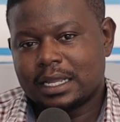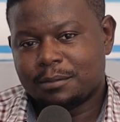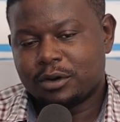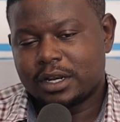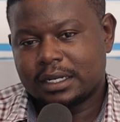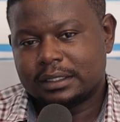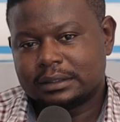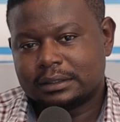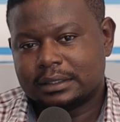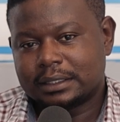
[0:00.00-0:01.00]
anybody
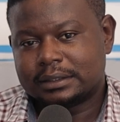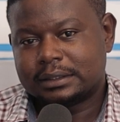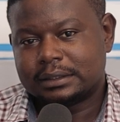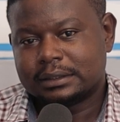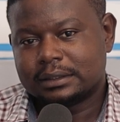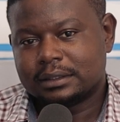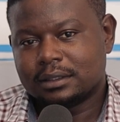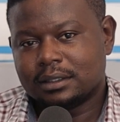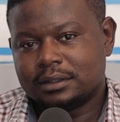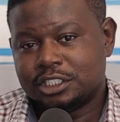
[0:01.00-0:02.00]
that
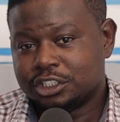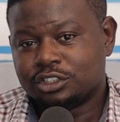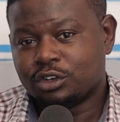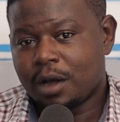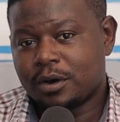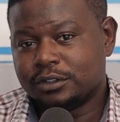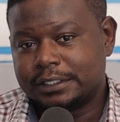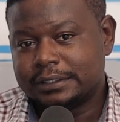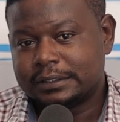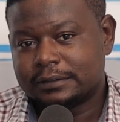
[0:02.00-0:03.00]
didn't know about
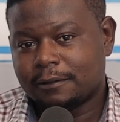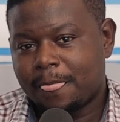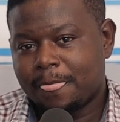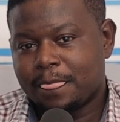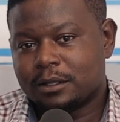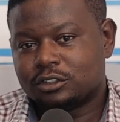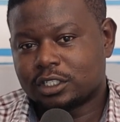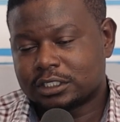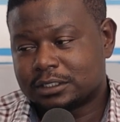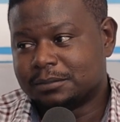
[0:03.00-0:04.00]
this,
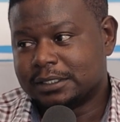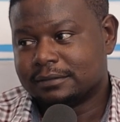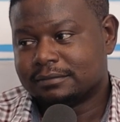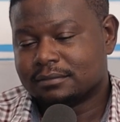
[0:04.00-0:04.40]
trust me,